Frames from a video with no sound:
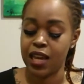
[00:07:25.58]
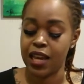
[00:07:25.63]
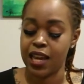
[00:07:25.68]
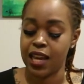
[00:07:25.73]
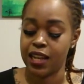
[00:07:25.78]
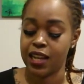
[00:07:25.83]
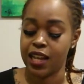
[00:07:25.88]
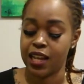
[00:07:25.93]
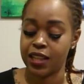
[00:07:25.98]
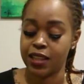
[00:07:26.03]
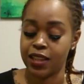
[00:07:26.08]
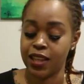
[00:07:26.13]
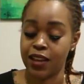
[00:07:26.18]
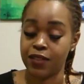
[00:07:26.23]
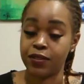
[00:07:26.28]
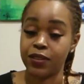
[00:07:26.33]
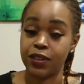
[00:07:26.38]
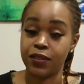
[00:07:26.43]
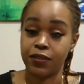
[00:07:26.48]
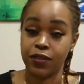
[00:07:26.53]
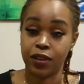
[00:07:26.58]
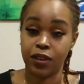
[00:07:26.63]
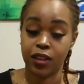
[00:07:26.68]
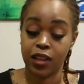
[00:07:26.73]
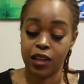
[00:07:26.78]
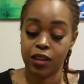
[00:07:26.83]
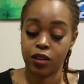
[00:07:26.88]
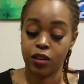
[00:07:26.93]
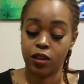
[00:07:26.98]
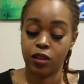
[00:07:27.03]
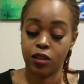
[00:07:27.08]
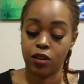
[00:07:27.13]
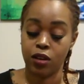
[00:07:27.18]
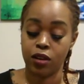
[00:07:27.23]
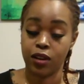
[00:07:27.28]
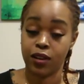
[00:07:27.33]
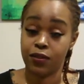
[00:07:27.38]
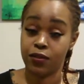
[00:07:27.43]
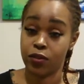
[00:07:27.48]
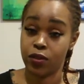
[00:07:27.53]
And I definitely feel like you're
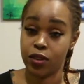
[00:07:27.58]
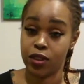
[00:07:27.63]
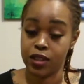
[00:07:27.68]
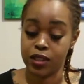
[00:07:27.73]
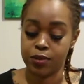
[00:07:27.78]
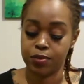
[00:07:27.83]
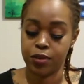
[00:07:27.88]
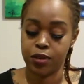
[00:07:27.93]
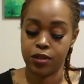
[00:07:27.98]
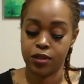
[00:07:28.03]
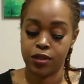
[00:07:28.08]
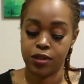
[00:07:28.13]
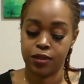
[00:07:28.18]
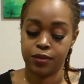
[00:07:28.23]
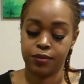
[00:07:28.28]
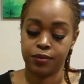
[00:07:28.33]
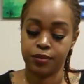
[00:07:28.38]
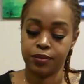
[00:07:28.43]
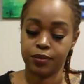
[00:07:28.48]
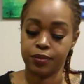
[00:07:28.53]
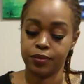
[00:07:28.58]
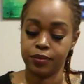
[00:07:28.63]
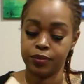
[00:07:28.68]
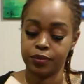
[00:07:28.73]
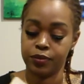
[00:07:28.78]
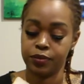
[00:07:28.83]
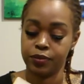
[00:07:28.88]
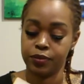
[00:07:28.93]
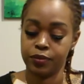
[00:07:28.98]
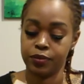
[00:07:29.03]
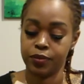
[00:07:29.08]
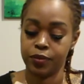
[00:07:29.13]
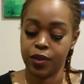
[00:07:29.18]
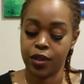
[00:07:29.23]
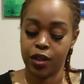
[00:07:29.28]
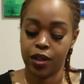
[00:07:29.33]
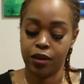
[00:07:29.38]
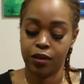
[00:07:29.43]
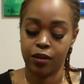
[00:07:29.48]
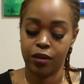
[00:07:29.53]
longing for this person.
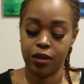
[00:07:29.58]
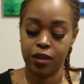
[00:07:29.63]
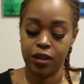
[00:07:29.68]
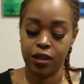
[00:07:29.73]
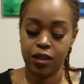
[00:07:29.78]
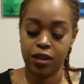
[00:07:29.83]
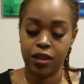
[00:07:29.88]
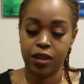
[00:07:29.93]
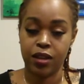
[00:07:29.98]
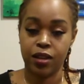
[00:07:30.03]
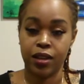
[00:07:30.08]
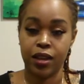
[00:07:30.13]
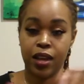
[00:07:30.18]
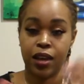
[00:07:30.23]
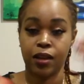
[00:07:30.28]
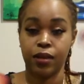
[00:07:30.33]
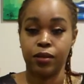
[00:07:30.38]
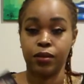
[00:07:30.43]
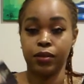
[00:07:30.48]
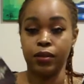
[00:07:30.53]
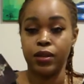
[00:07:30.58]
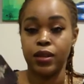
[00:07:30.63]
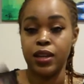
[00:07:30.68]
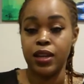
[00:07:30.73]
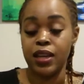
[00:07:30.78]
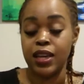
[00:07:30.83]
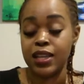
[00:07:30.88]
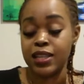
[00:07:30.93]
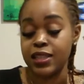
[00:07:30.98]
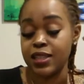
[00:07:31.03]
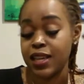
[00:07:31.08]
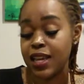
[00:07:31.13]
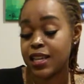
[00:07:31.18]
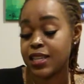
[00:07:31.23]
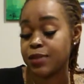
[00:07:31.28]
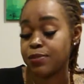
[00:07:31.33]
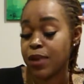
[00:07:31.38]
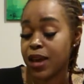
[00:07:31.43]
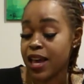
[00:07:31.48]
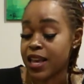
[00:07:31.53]
Yeah. Now, it
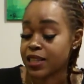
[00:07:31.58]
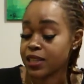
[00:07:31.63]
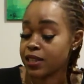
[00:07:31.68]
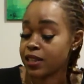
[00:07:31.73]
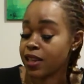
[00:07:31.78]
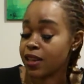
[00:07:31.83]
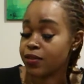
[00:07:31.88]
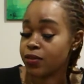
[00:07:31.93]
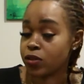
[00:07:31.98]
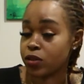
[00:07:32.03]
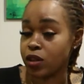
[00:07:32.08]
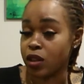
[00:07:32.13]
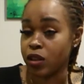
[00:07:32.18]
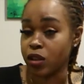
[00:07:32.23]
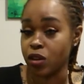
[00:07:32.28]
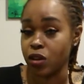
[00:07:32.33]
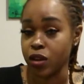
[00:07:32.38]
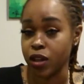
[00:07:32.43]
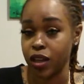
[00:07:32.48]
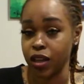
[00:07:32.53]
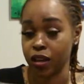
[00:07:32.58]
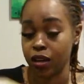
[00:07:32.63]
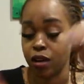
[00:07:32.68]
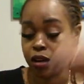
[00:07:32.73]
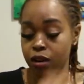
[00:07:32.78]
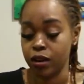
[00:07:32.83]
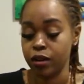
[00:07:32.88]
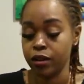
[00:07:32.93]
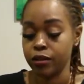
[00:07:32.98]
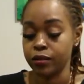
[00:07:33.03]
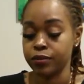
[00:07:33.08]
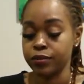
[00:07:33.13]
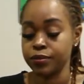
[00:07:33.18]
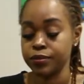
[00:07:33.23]
says past love on the longing card.